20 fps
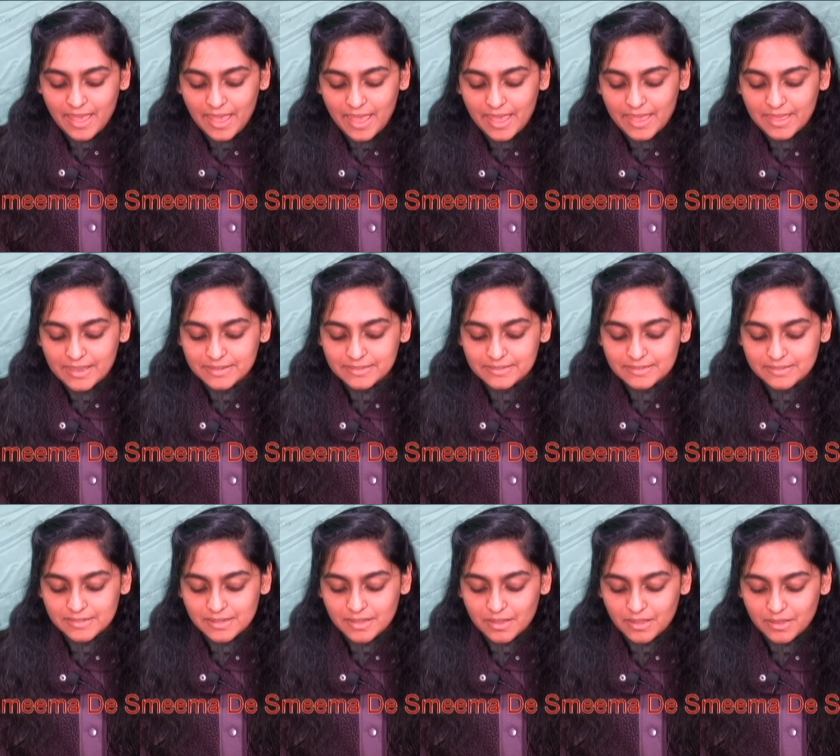
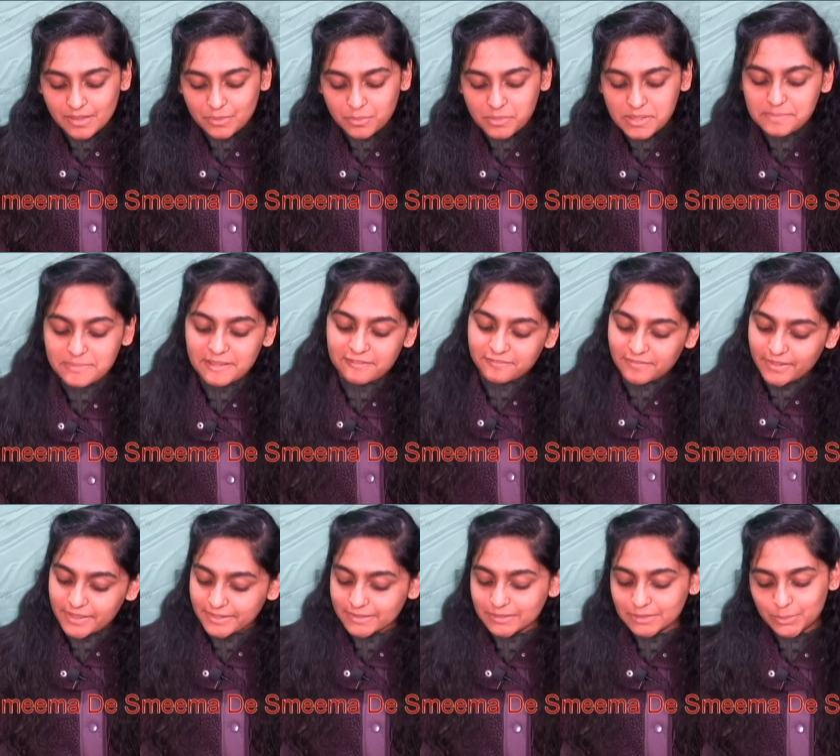And well, my
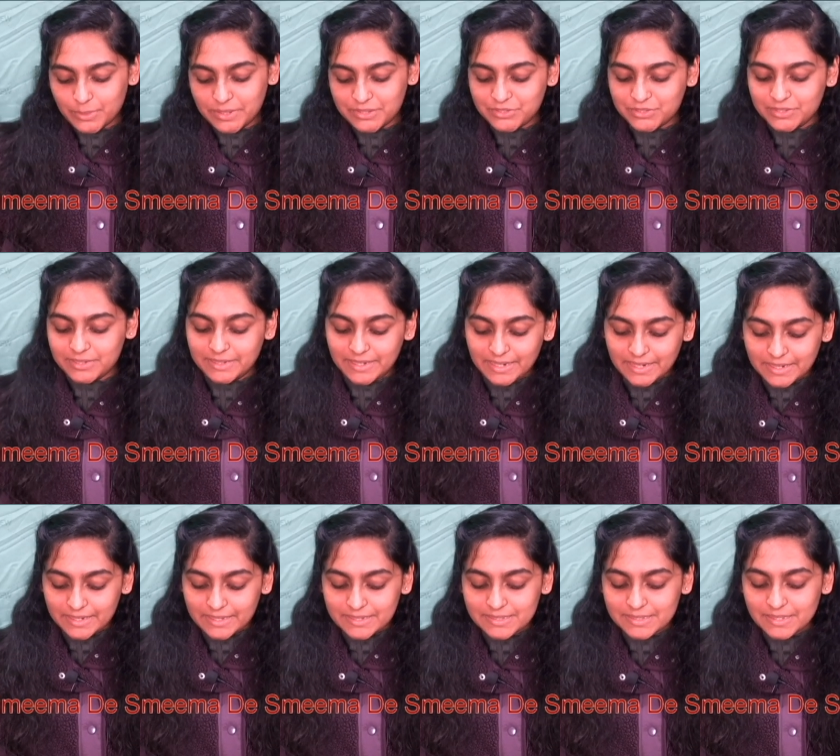final question
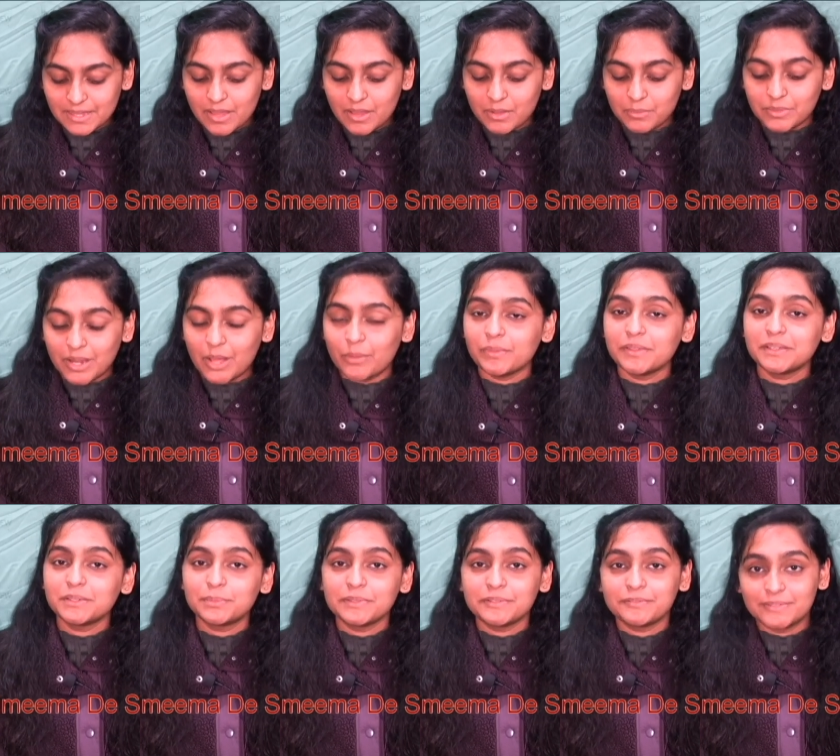is, now
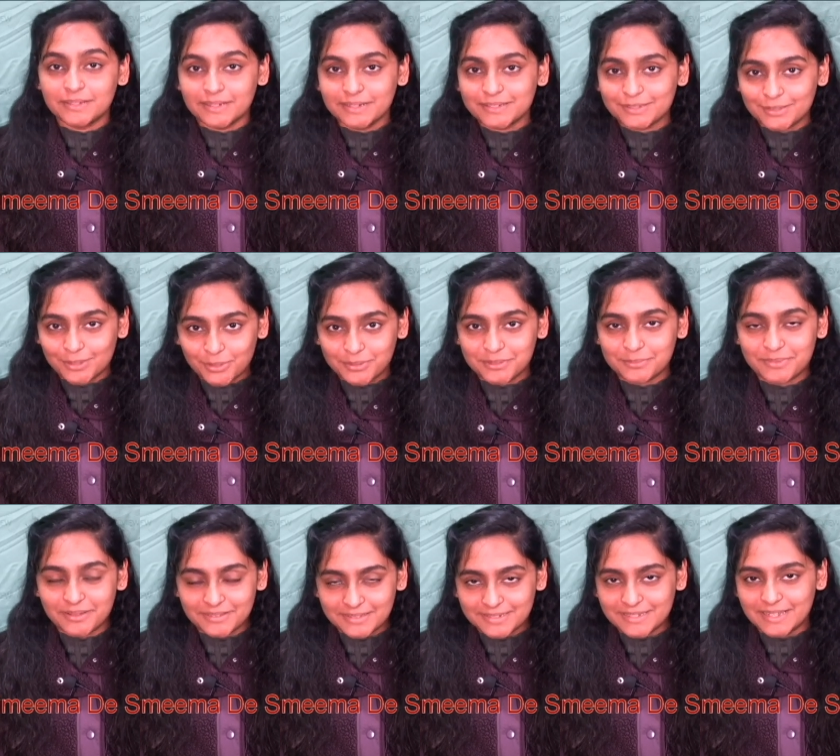that we've learned a lot
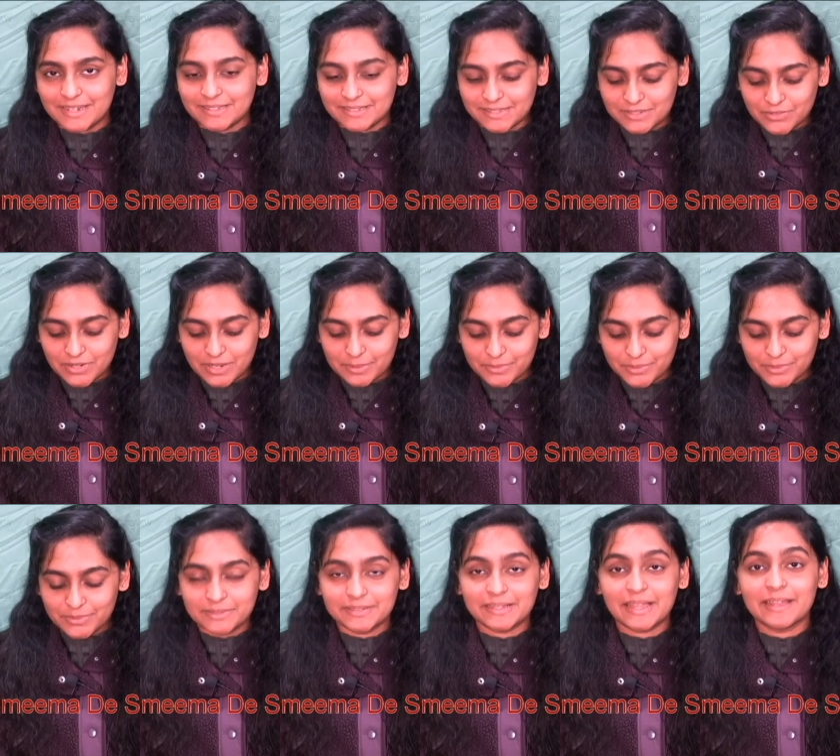about the Tenancy
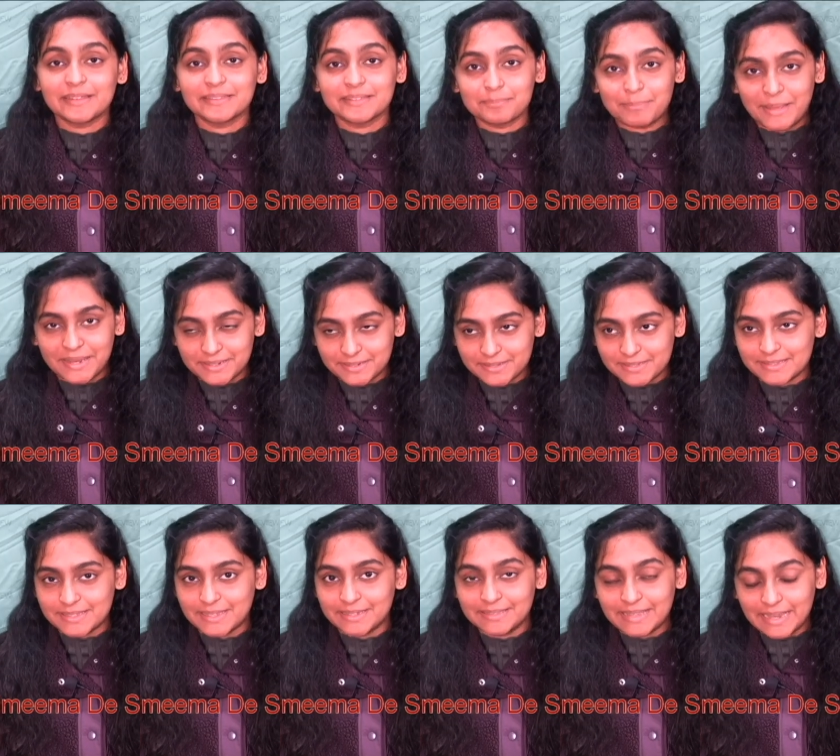Tribunal and the matters
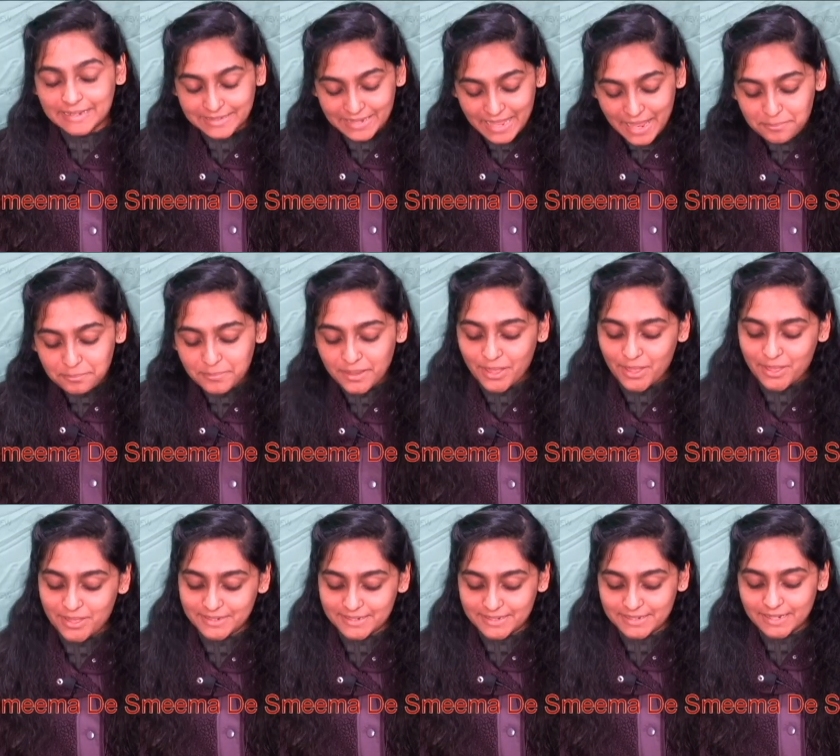that can be
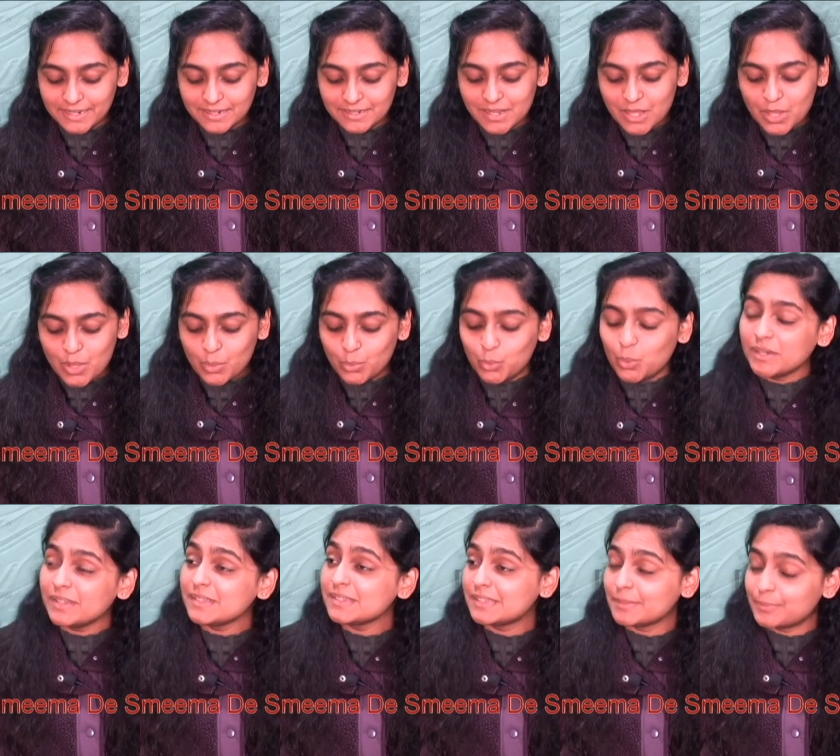heard in it,
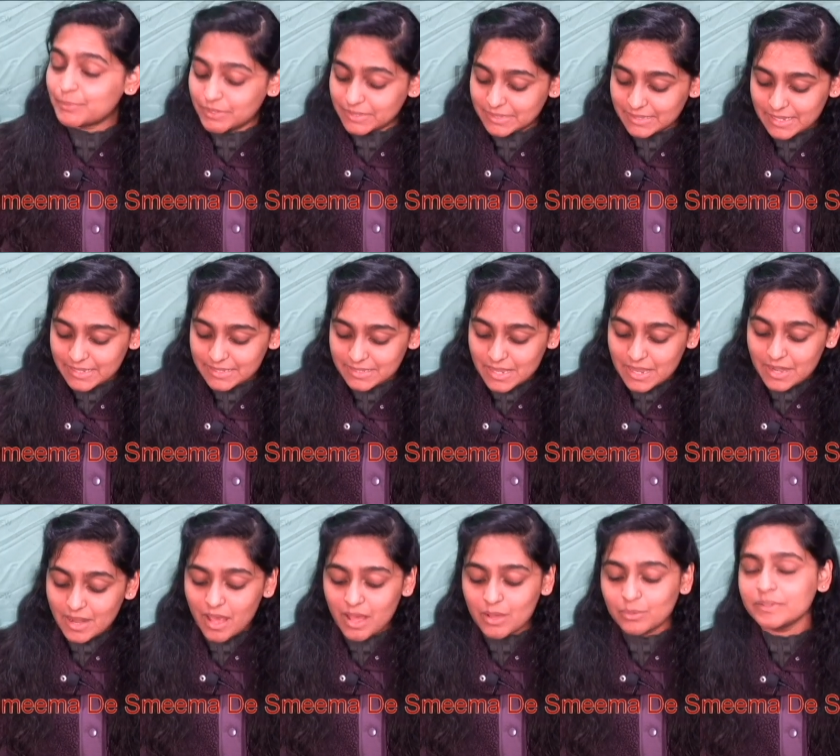what is the process
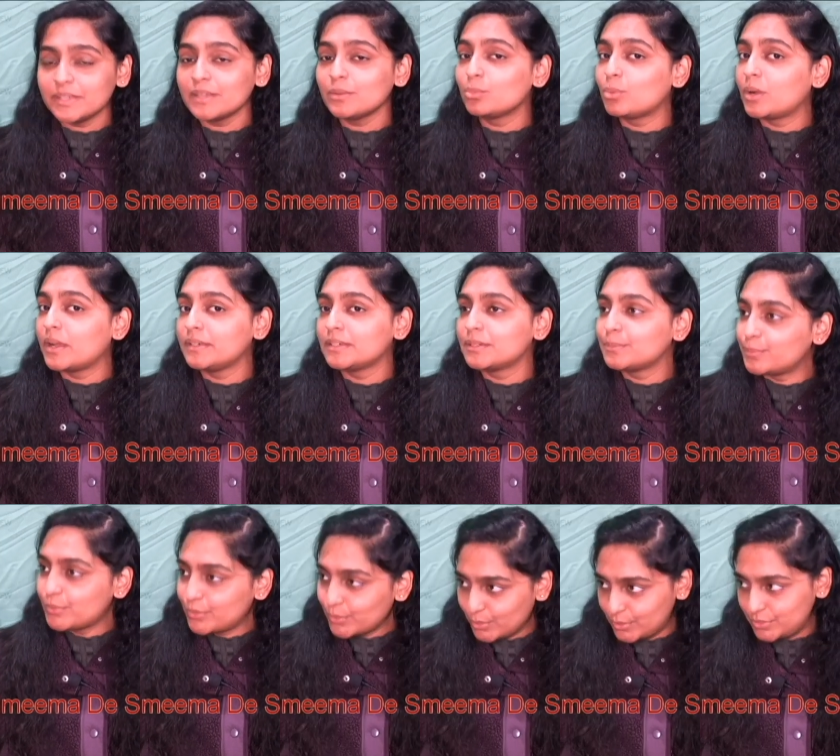and how can one
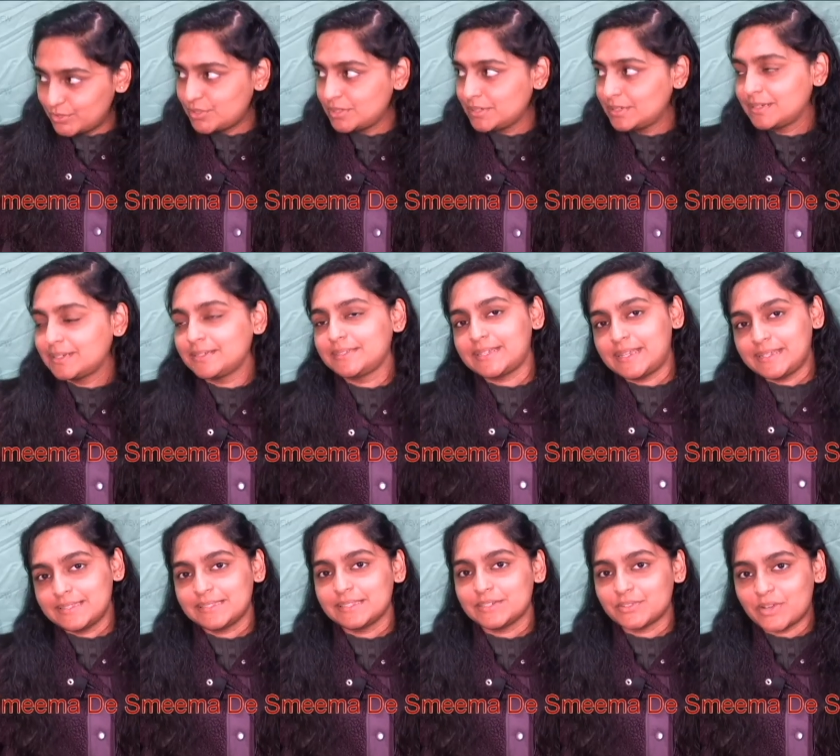approach a Tenancy